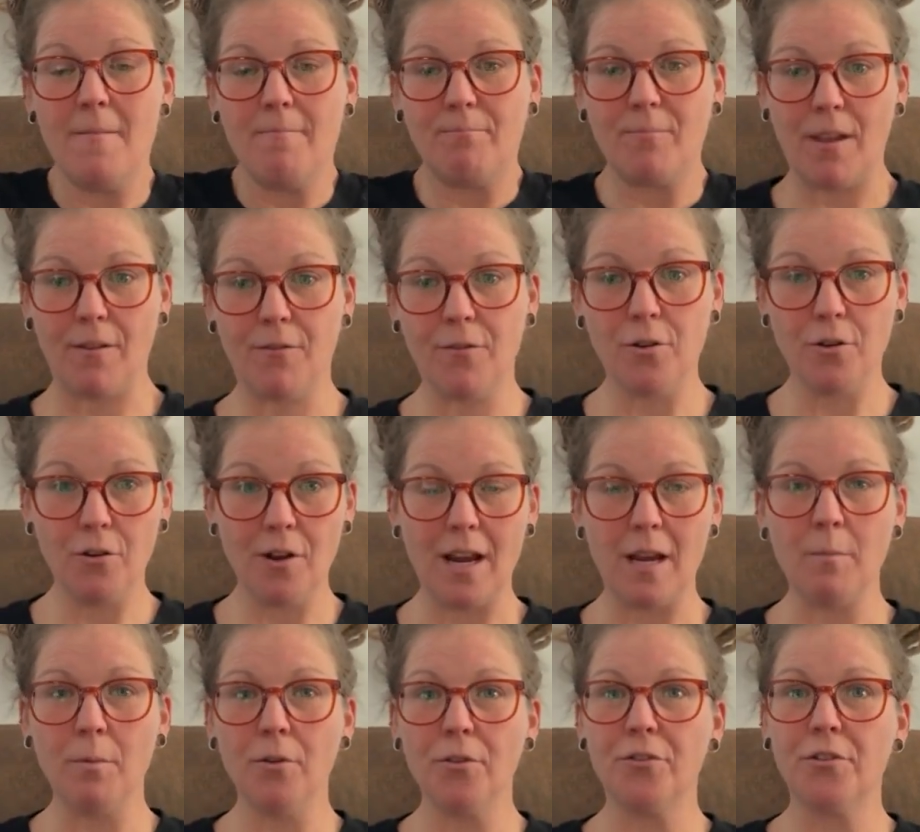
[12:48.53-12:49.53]
If you're
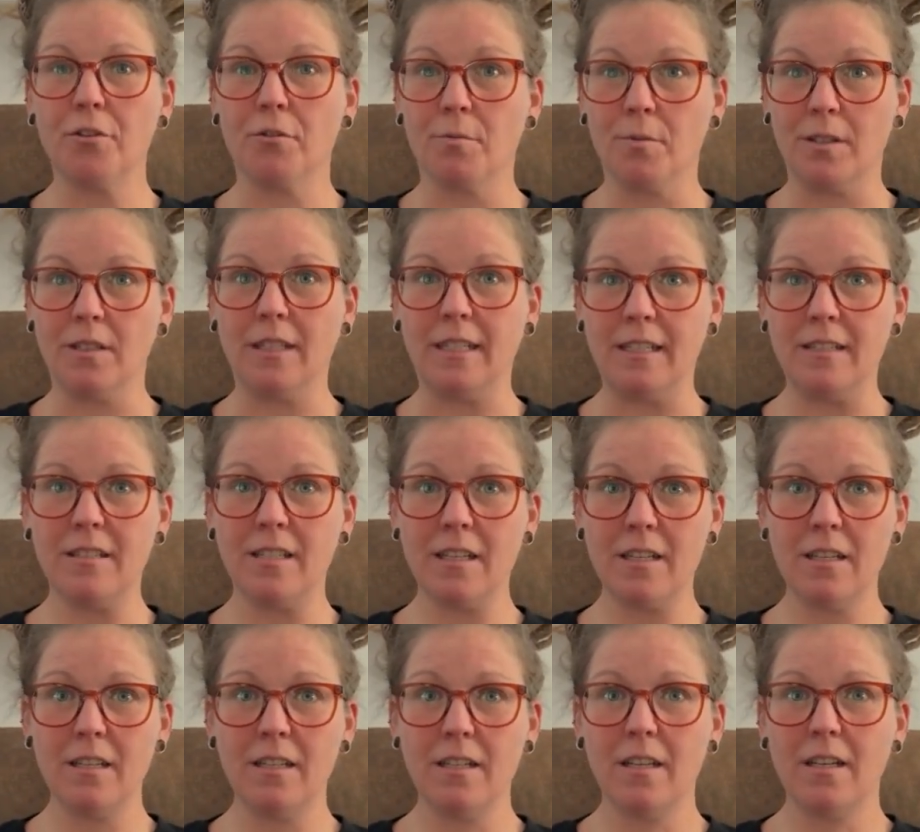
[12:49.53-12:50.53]
able to release
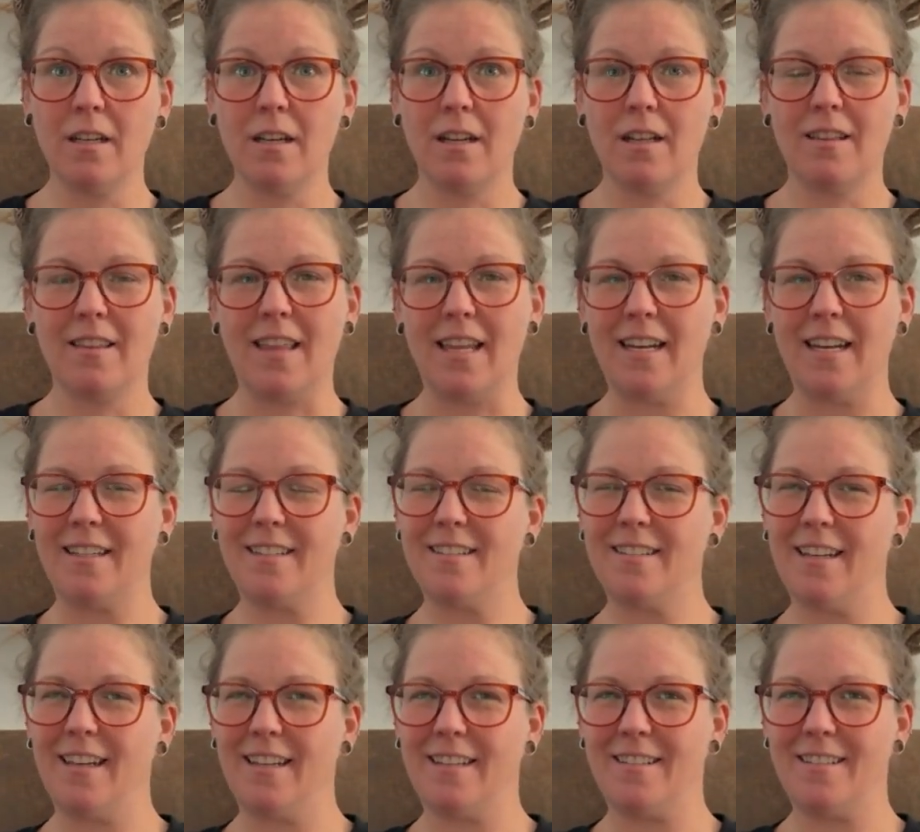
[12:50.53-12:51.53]
it, then
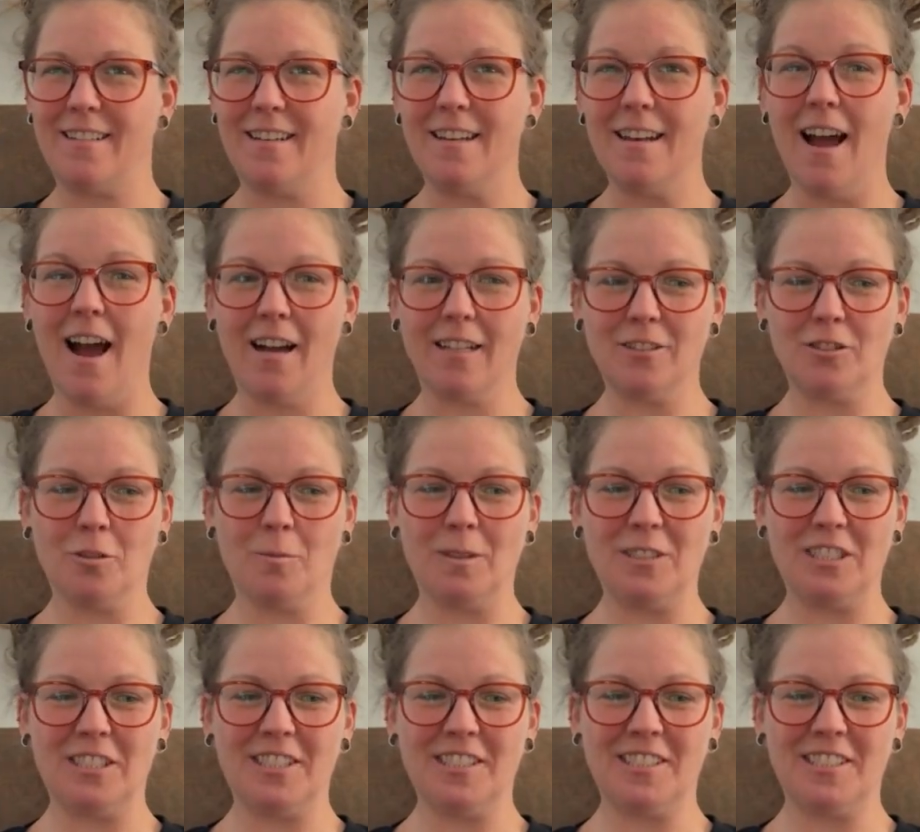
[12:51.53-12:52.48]
it's not so much